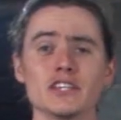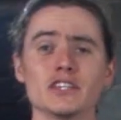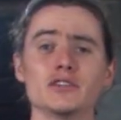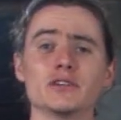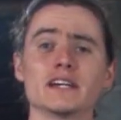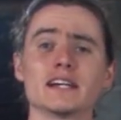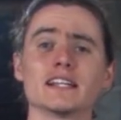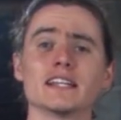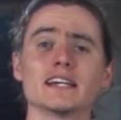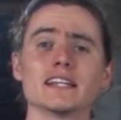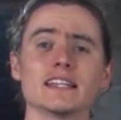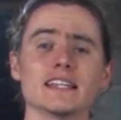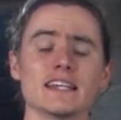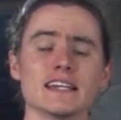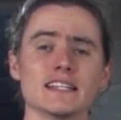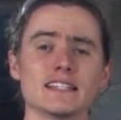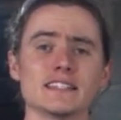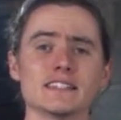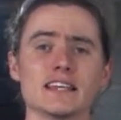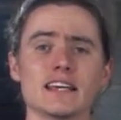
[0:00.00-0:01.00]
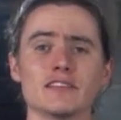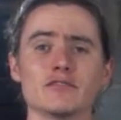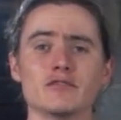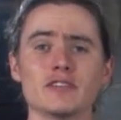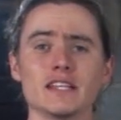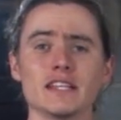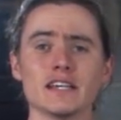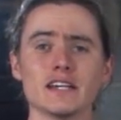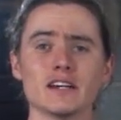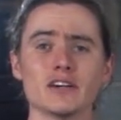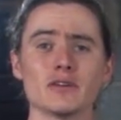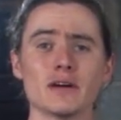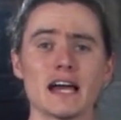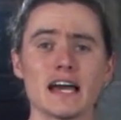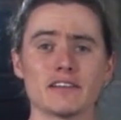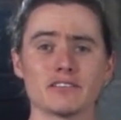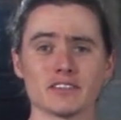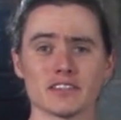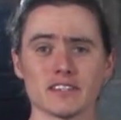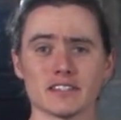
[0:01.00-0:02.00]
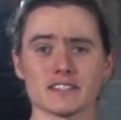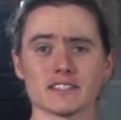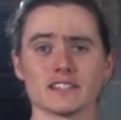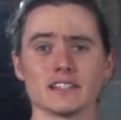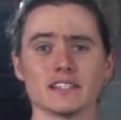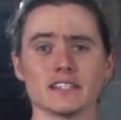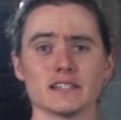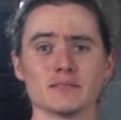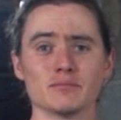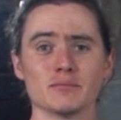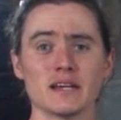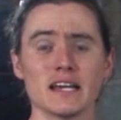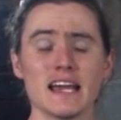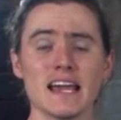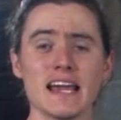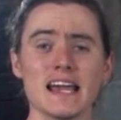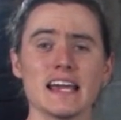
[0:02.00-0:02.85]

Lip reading: you can click the inset video after this clip.